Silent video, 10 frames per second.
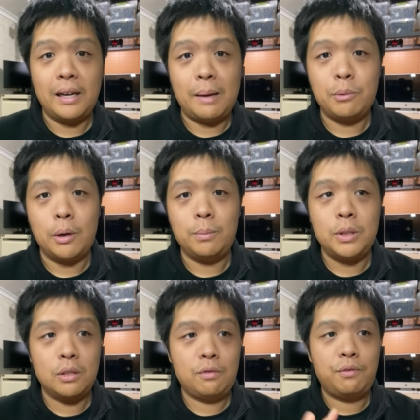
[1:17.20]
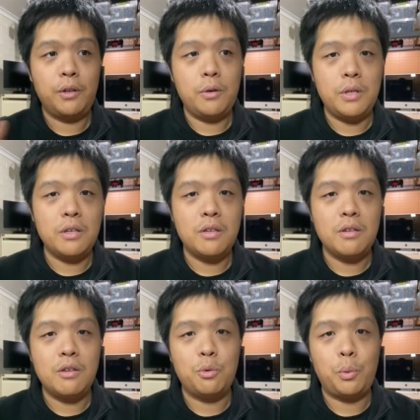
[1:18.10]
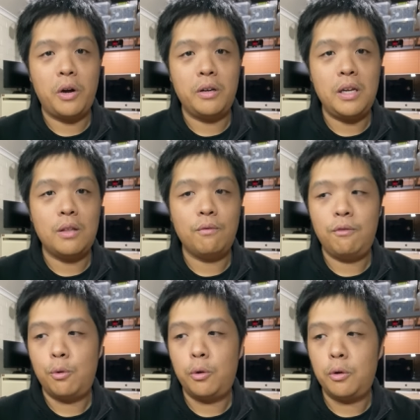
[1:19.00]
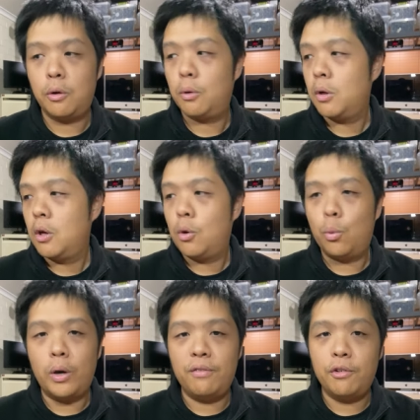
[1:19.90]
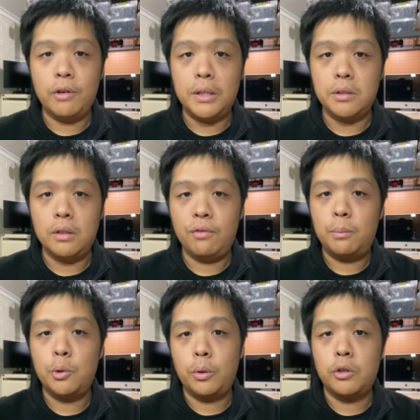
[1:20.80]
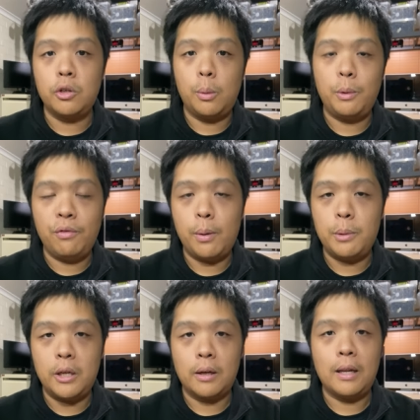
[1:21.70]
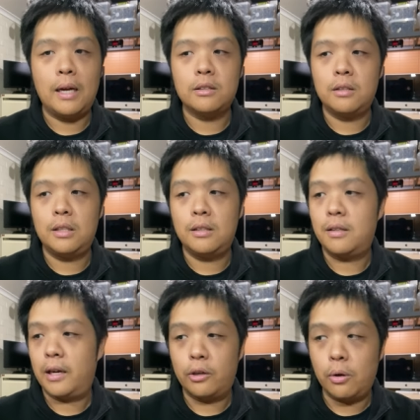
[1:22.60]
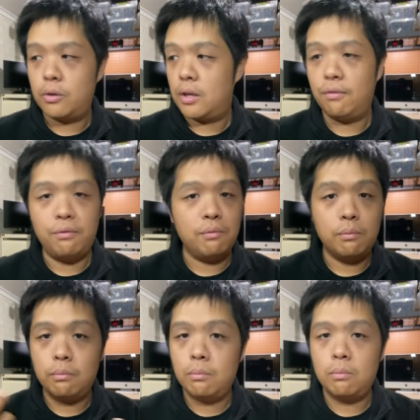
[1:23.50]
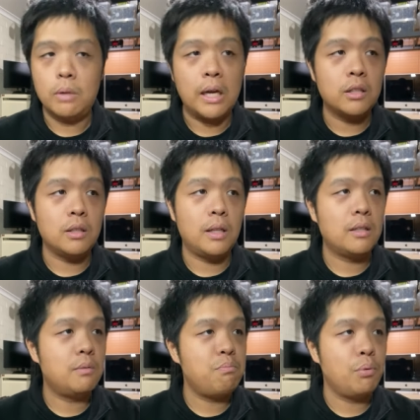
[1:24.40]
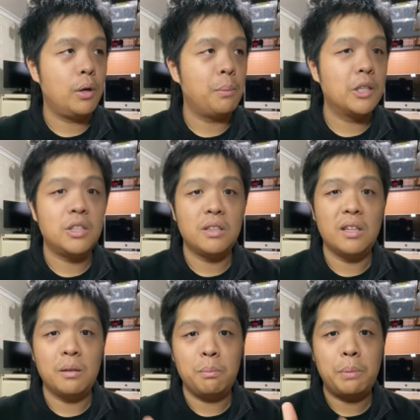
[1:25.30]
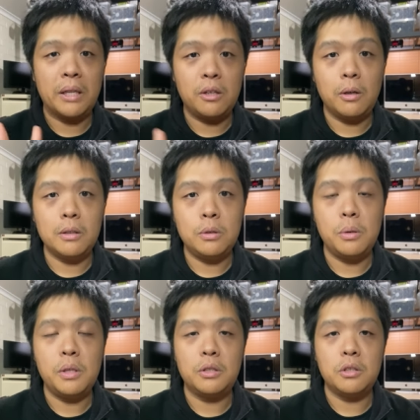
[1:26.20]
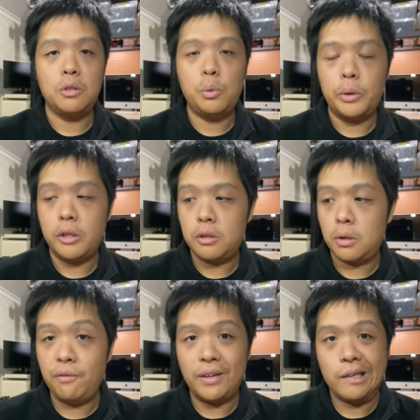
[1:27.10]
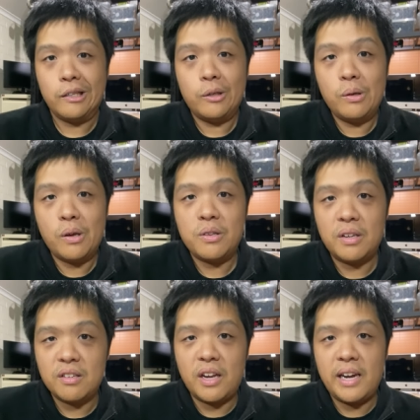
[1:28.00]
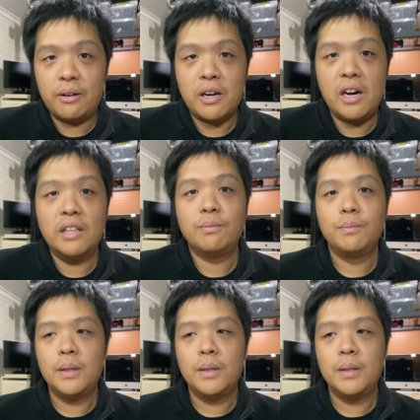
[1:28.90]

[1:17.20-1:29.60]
a laptop just for those instances where I need them for, you know, whatever reason, if I'm doing a job, if I'm in a class and need to take notes, if actually that's pretty much it. They're about the only two things I do with it. So if I need to do those things, I now can't.